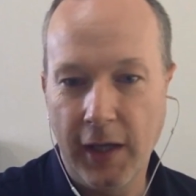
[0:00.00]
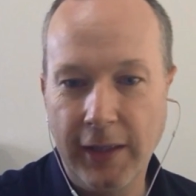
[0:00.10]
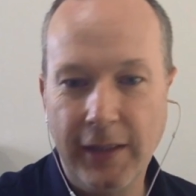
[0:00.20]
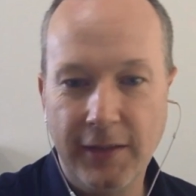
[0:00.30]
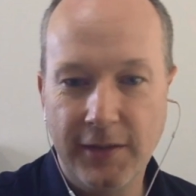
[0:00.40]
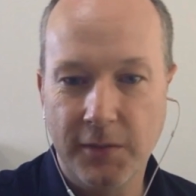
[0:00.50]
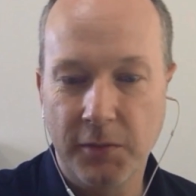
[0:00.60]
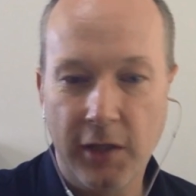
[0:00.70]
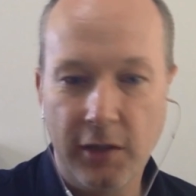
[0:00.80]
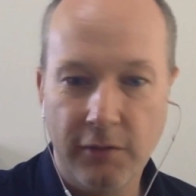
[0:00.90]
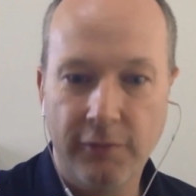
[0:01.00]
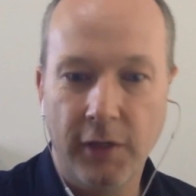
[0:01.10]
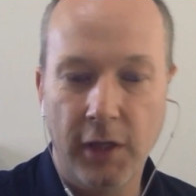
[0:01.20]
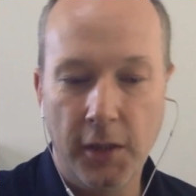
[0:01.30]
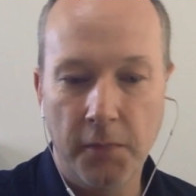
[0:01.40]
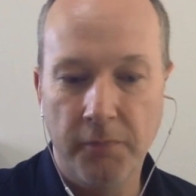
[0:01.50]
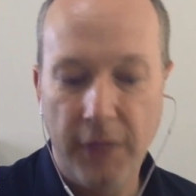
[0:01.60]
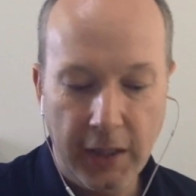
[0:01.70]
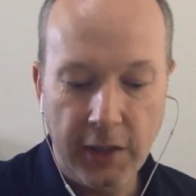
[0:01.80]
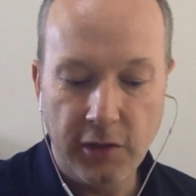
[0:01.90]
I needed some kind of
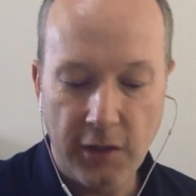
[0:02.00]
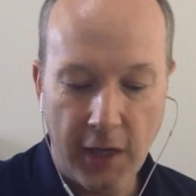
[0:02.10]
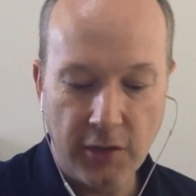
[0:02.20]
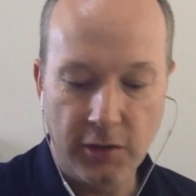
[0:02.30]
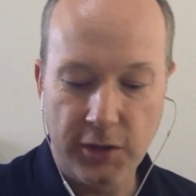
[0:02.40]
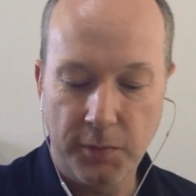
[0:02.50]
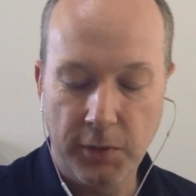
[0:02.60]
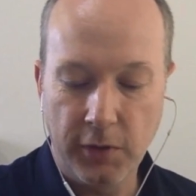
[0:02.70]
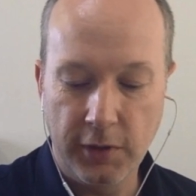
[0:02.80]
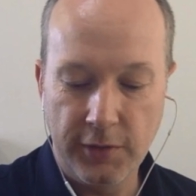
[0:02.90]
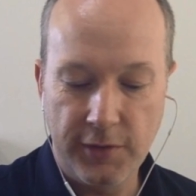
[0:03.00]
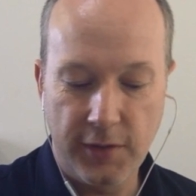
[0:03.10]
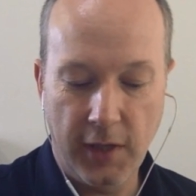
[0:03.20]
international experience,